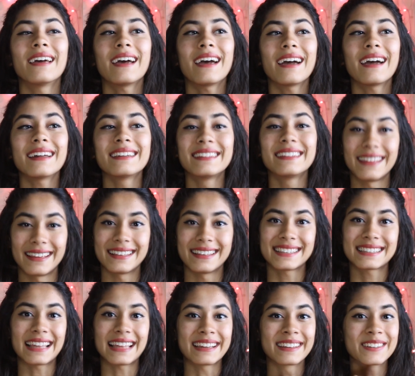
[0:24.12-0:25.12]
And
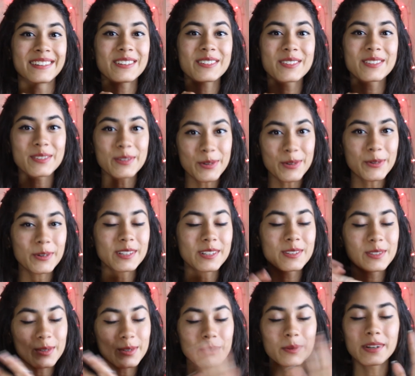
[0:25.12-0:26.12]
yes, thank you so
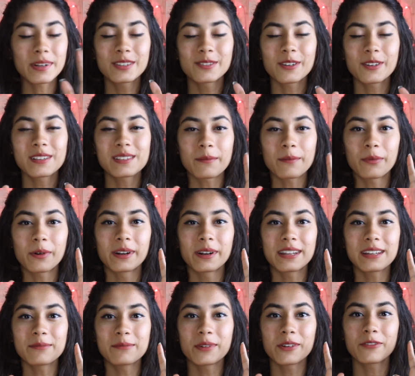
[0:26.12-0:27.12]
much for
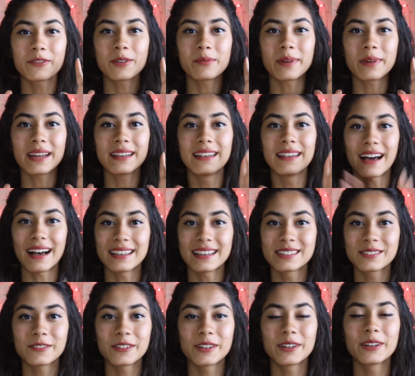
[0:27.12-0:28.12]
supporting me for my
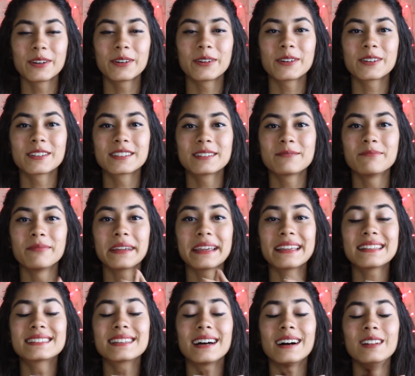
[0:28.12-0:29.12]
last video. It
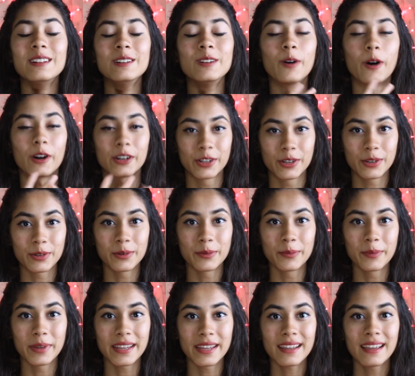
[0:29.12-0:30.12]
means a lot to
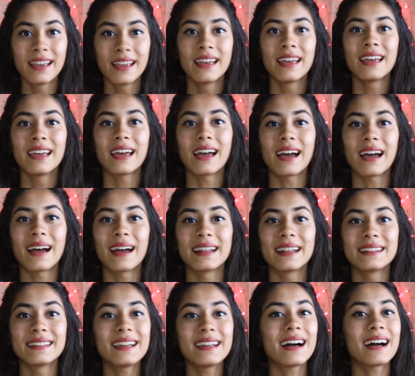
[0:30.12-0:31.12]
me.
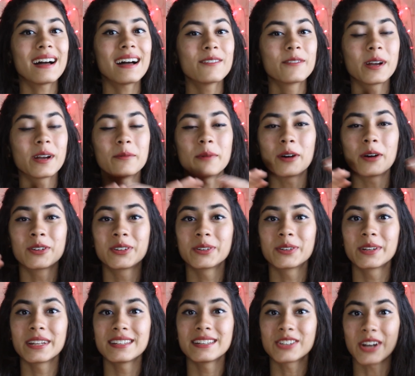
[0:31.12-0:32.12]
And yeah, we are about
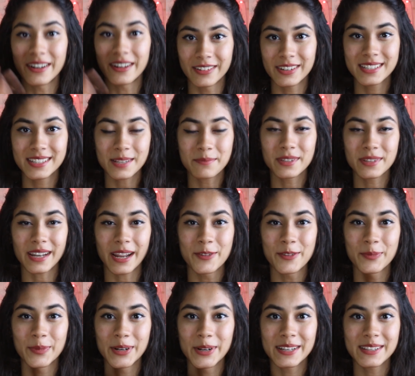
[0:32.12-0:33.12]
to reach 100
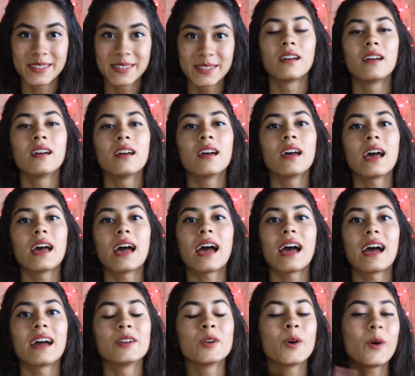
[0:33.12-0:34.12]
subscribers.
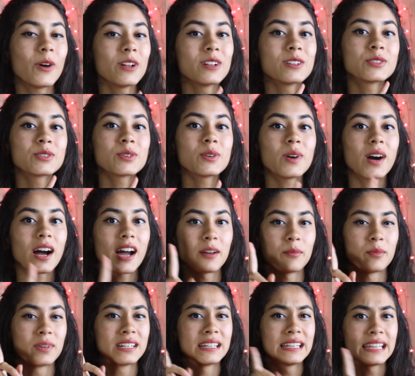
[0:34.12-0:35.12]
And also,
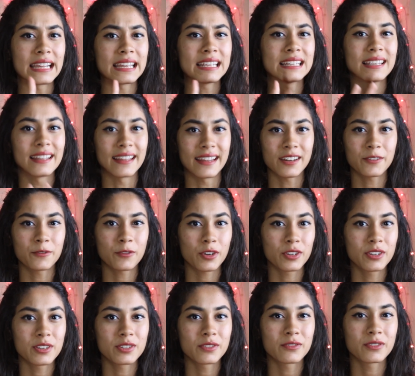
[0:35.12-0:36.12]
I'm a day late
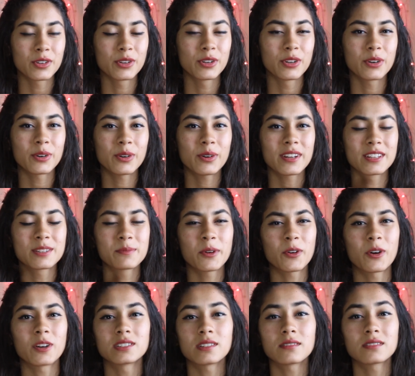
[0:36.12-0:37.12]
for this video. It's
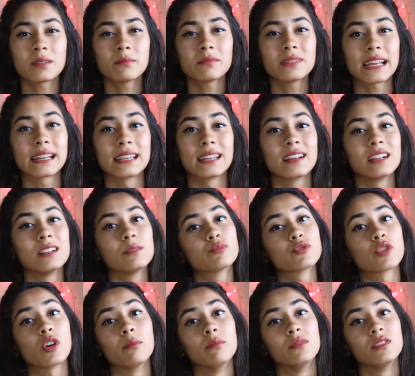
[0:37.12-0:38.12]
because of some technical
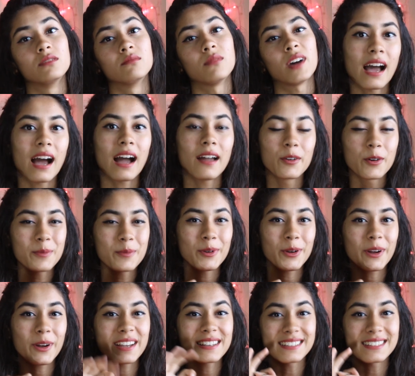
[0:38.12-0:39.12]
problem. I hope
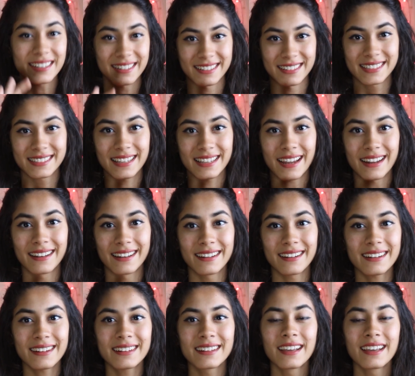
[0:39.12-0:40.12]
you guys understand
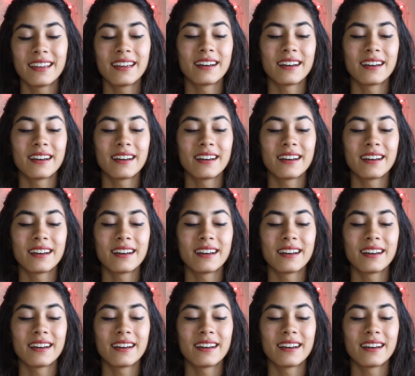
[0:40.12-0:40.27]
it.